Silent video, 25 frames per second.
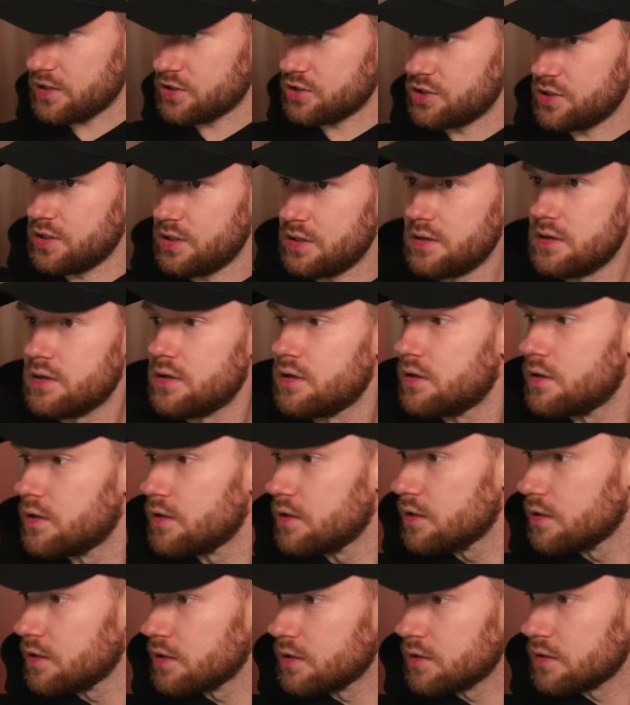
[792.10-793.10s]
year.
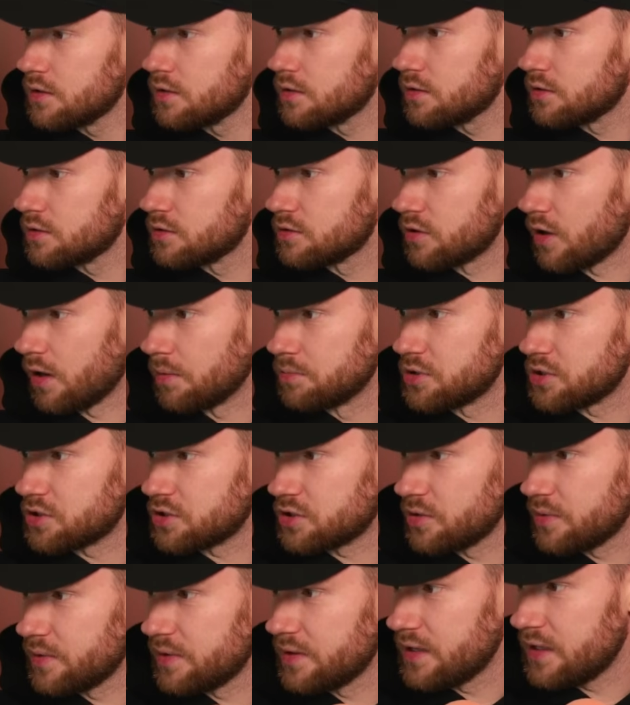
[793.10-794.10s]
So I'm just
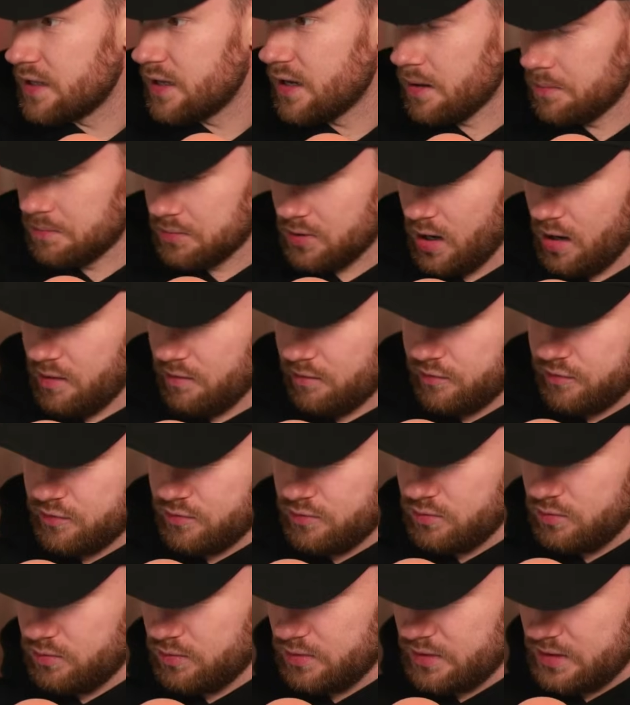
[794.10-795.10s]
doing I'm going through
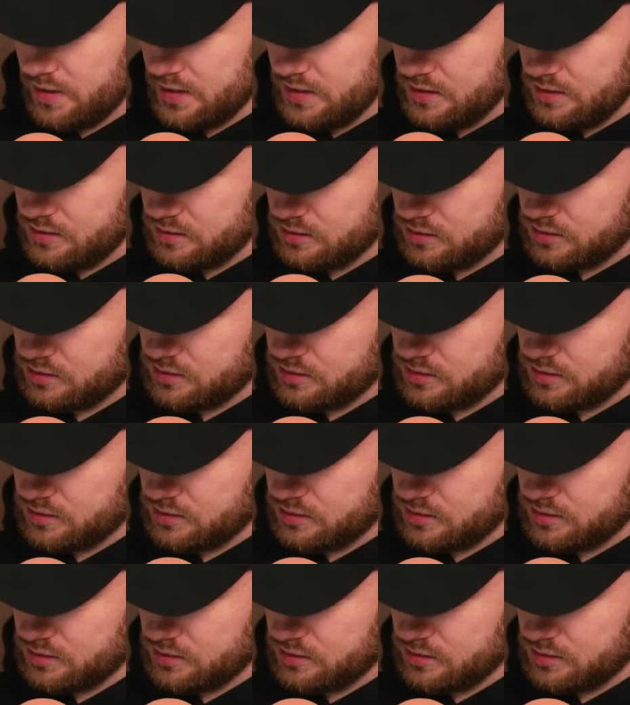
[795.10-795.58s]
all of these